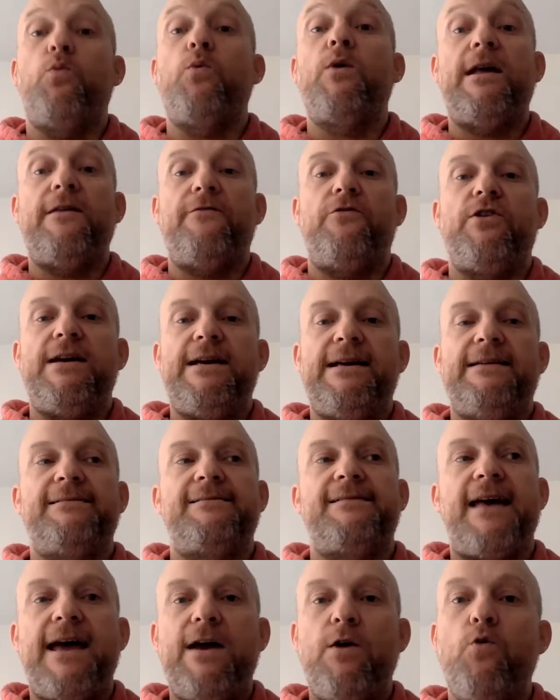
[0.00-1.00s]
or whatever it
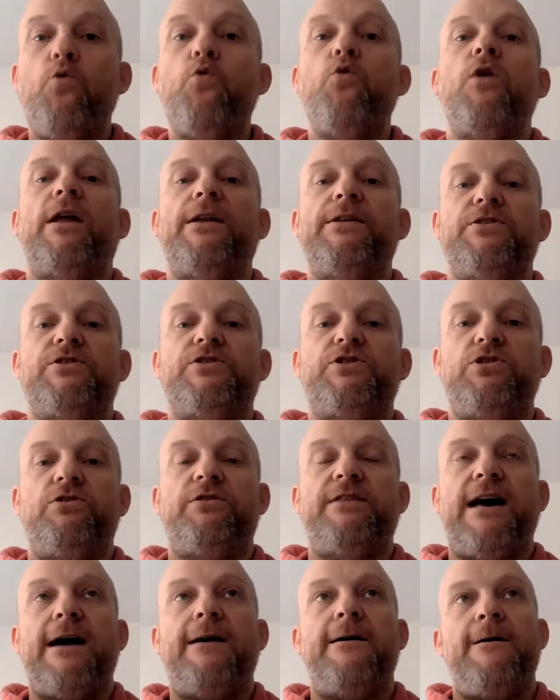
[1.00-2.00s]
is, they all
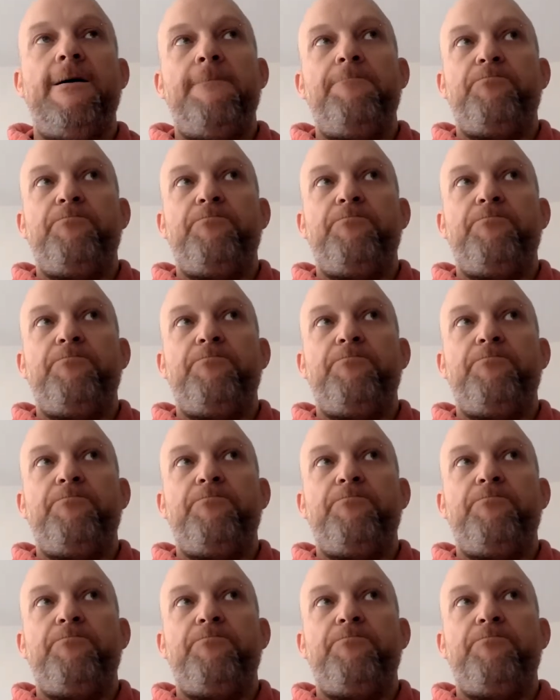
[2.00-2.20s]
understood that.